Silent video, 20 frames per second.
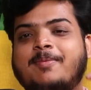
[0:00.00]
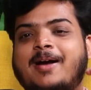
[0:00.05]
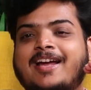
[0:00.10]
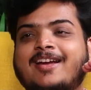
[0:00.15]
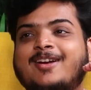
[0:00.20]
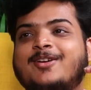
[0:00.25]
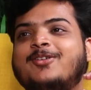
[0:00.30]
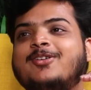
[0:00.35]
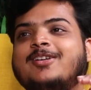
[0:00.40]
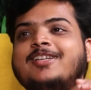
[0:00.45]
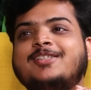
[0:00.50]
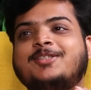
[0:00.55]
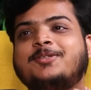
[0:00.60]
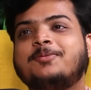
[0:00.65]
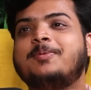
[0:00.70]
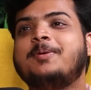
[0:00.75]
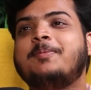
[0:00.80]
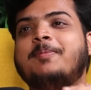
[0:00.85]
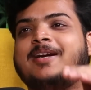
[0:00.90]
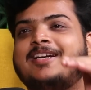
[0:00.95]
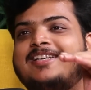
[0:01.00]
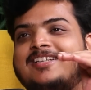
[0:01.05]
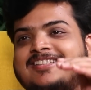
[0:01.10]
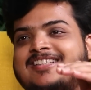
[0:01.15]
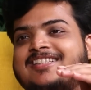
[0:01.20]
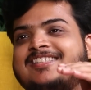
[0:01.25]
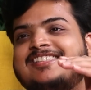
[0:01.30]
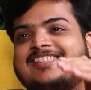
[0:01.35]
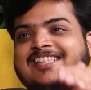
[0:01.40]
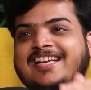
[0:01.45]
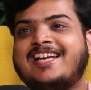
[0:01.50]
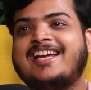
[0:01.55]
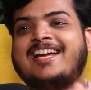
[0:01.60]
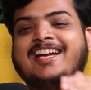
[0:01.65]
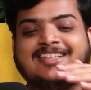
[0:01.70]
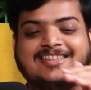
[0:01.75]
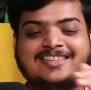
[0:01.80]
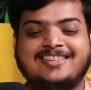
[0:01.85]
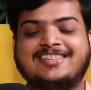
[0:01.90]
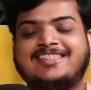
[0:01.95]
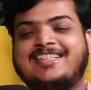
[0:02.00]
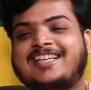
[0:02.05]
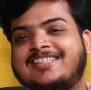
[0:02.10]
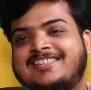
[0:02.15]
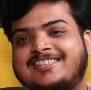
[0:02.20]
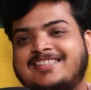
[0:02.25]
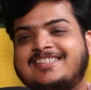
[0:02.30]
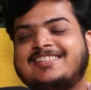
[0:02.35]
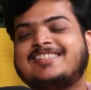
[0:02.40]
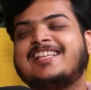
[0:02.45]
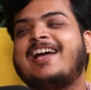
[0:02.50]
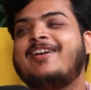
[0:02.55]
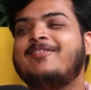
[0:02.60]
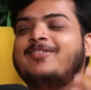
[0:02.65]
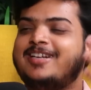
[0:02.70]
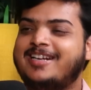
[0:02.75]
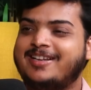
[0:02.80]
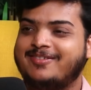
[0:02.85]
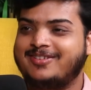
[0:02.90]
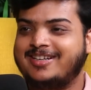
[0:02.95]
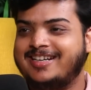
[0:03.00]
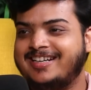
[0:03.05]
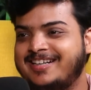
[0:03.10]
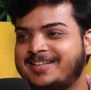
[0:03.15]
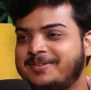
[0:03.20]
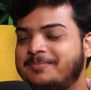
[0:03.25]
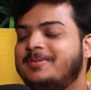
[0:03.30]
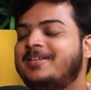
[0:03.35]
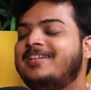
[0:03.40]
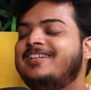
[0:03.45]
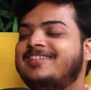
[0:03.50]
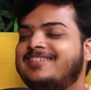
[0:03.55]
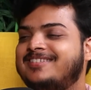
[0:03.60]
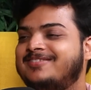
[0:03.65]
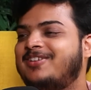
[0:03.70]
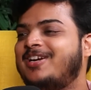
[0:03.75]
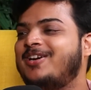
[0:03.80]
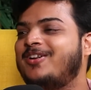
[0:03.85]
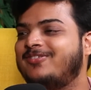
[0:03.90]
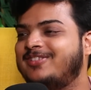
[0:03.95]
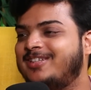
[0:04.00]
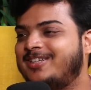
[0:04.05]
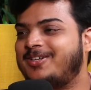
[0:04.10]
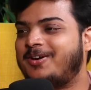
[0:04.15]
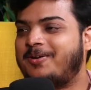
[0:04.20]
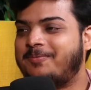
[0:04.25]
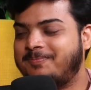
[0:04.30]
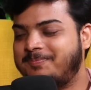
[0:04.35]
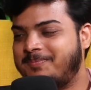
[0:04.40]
my goal is to be better than Jay at these test series. I will definitely be one of the top